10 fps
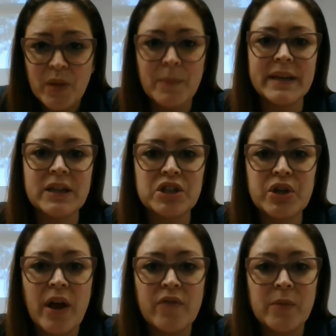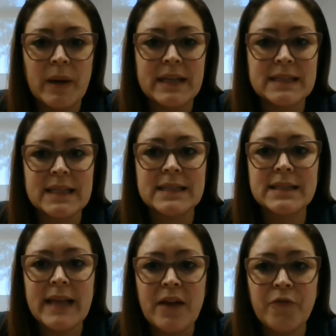making sure everybody is as
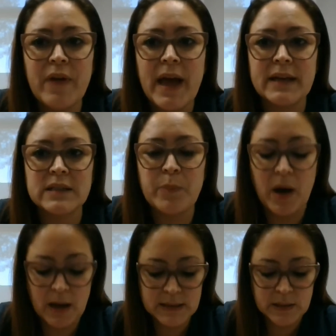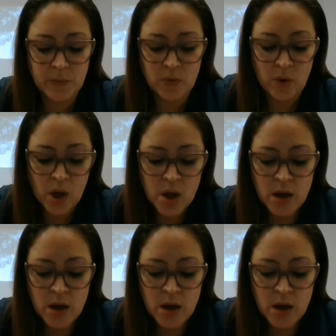safe as possible.